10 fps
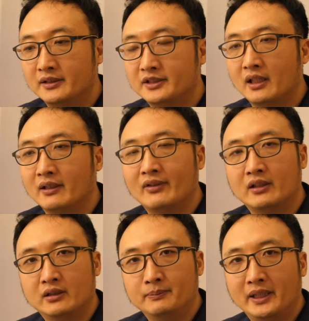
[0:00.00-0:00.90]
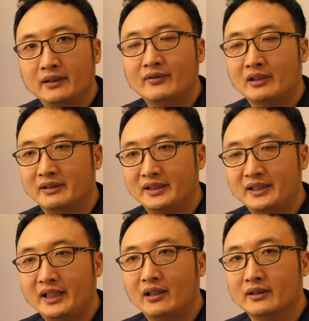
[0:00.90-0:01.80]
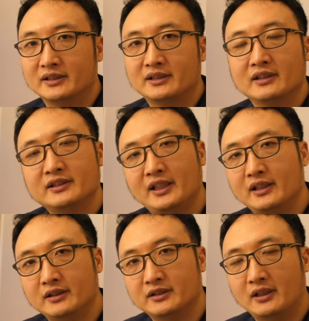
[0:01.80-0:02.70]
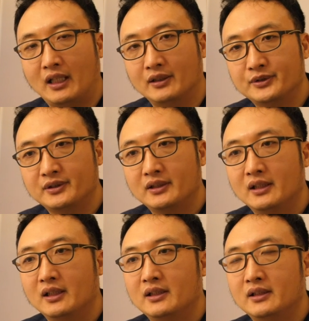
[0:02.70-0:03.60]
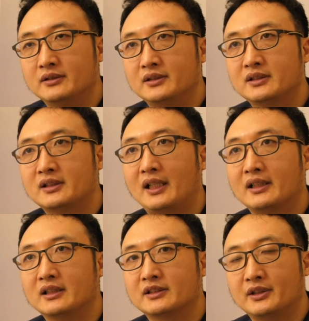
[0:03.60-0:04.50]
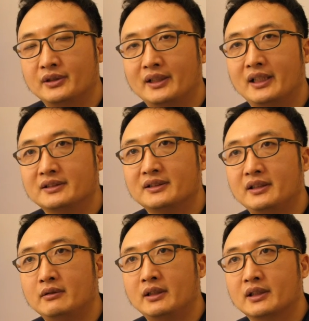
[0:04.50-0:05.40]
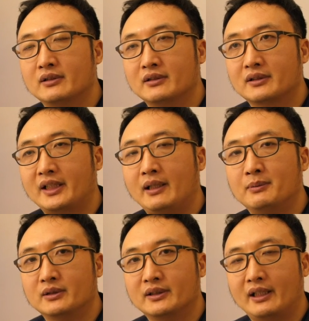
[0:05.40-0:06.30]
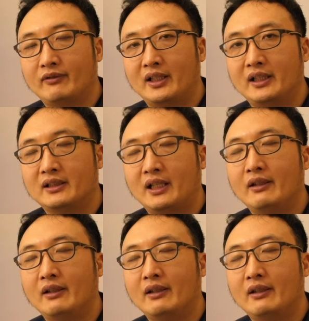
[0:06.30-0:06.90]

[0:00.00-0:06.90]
sounds very open, very detailed, soundstage is large, just like as good as the regular cabled hi-fi